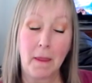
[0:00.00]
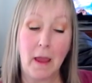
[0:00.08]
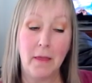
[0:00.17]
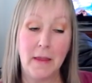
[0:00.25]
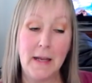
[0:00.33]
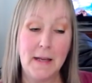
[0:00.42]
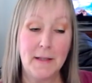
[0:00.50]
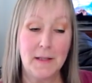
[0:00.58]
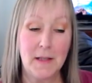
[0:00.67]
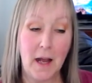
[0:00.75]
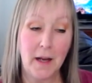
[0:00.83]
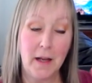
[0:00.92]
the
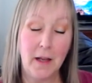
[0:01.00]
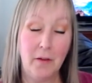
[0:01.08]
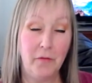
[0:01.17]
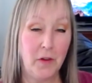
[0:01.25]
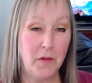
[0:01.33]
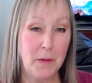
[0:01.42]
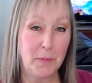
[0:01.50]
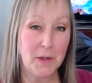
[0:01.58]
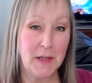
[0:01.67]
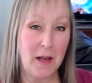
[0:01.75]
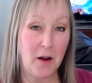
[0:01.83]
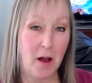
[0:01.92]
second
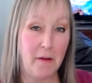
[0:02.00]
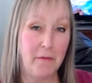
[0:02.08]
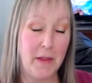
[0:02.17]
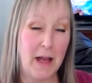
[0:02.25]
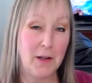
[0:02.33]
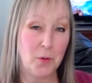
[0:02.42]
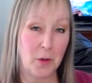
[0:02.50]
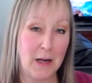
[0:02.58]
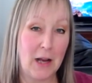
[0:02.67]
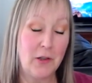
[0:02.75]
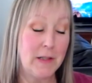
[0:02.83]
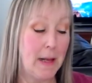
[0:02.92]
50% off that
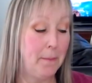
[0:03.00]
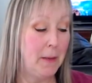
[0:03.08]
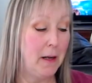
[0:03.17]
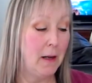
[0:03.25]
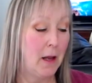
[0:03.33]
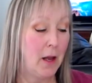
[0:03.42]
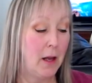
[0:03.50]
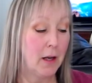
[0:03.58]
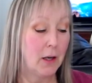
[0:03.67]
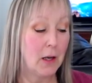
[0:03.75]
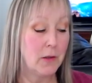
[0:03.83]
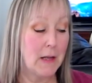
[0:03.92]
DoorDash sent me
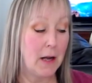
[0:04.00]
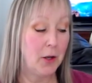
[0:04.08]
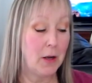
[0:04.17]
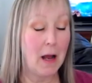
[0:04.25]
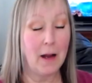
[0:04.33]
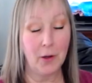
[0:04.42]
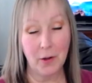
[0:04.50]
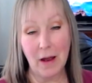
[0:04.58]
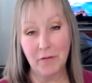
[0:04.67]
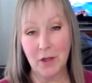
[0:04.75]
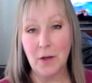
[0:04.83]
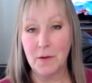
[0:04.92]
because you have
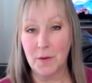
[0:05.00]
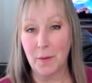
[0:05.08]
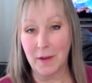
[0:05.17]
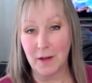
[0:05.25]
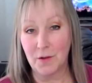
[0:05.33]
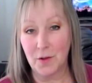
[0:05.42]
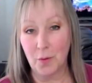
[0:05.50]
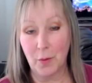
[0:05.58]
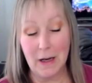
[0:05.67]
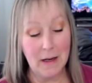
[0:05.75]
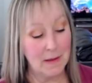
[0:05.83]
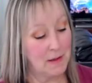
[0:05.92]
to use it within 2
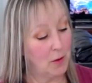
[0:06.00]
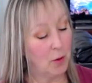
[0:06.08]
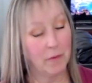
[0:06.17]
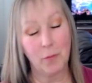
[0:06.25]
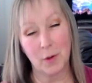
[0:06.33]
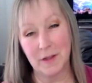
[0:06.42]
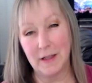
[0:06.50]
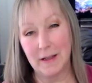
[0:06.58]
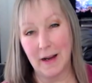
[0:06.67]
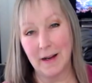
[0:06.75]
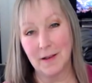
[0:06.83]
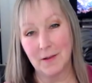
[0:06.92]
weeks or 14
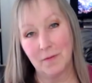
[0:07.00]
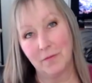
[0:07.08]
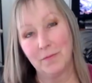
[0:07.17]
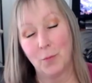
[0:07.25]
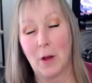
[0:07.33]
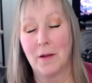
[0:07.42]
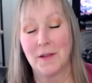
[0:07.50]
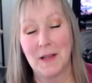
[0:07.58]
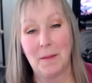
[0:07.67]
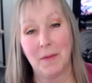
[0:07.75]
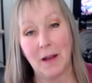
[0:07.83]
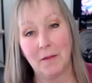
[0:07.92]
days. Well, same
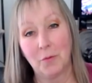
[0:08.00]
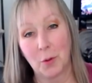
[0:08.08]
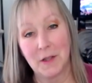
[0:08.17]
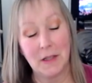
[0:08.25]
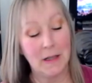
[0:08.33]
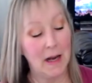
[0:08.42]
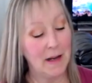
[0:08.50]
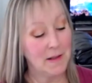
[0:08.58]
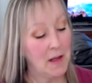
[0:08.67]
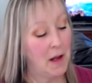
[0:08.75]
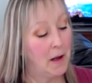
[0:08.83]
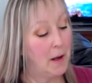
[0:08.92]
thing, 14 days.
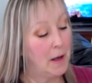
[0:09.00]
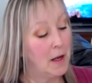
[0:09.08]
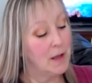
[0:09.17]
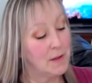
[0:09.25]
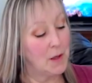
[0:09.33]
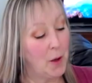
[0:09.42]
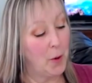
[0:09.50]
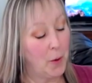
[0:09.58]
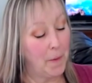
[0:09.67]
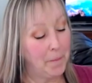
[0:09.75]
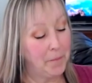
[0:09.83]
So